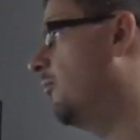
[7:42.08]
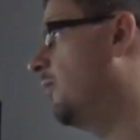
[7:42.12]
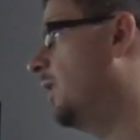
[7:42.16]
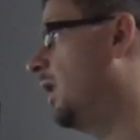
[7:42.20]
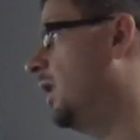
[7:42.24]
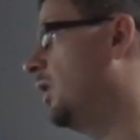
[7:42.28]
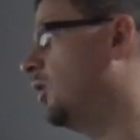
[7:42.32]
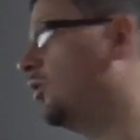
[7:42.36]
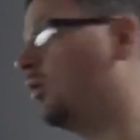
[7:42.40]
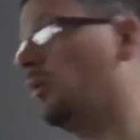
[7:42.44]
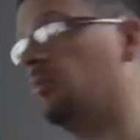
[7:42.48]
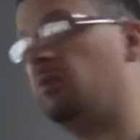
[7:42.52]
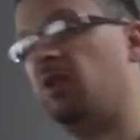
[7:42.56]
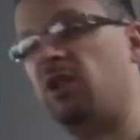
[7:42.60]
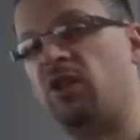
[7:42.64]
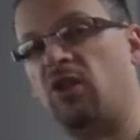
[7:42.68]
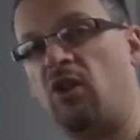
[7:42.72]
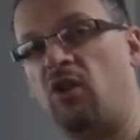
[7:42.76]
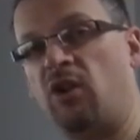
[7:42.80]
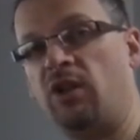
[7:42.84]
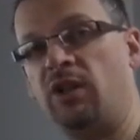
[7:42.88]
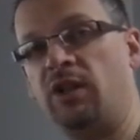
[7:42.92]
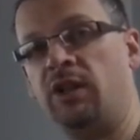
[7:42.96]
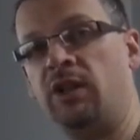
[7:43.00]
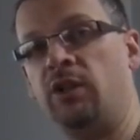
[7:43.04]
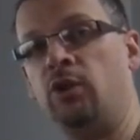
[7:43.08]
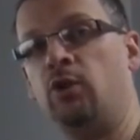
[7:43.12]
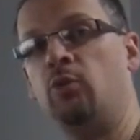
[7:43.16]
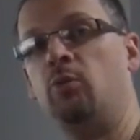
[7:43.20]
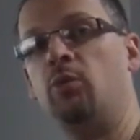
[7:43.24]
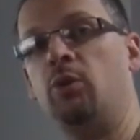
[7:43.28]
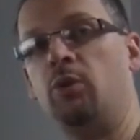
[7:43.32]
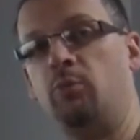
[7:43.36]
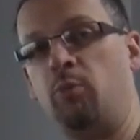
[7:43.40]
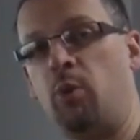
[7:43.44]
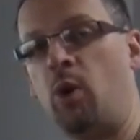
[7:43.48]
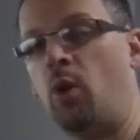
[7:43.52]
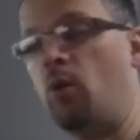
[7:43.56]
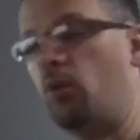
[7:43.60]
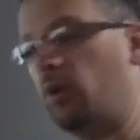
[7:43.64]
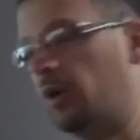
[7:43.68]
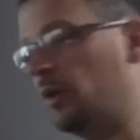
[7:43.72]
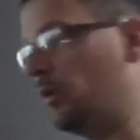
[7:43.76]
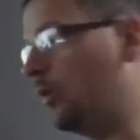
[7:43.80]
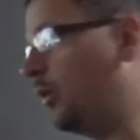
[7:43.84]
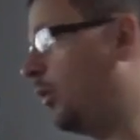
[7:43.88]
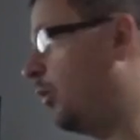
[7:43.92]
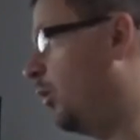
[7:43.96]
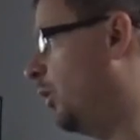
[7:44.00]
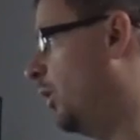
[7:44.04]
Interrupt is ideal, but
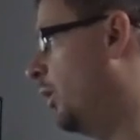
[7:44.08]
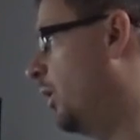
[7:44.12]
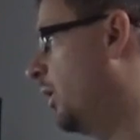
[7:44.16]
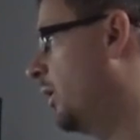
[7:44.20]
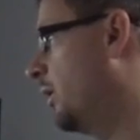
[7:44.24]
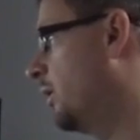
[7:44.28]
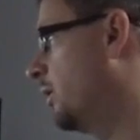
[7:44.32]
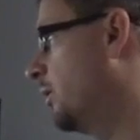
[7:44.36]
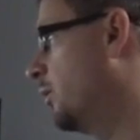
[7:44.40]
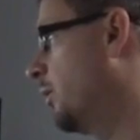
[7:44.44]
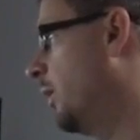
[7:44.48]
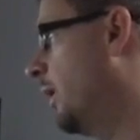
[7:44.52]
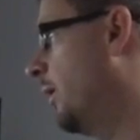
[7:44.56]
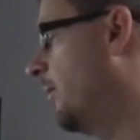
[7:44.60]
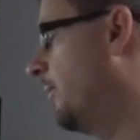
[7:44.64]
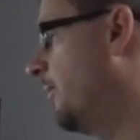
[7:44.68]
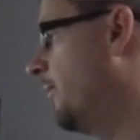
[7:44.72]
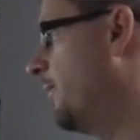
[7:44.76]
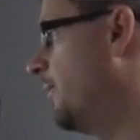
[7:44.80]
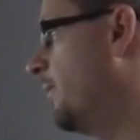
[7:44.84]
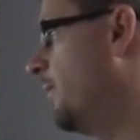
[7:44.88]
polling will work as well.